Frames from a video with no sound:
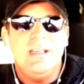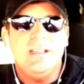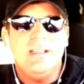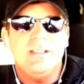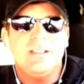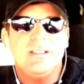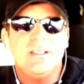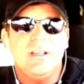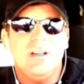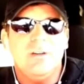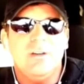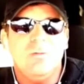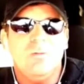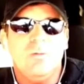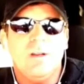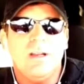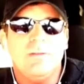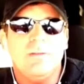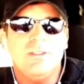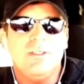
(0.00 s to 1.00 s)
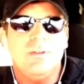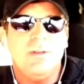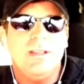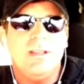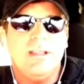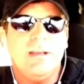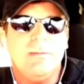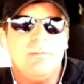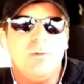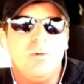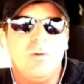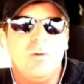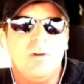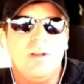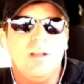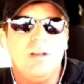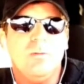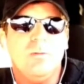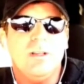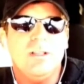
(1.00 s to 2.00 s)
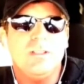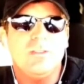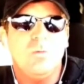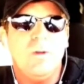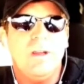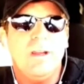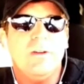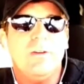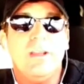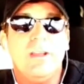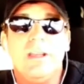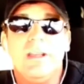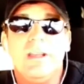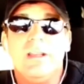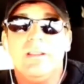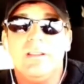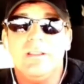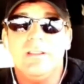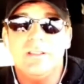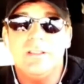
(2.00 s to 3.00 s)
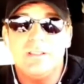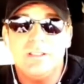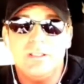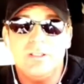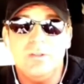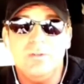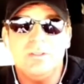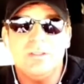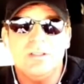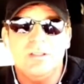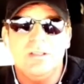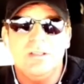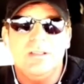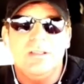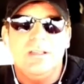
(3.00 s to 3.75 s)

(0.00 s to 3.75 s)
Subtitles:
And so what I was doing at that point was wearing the suit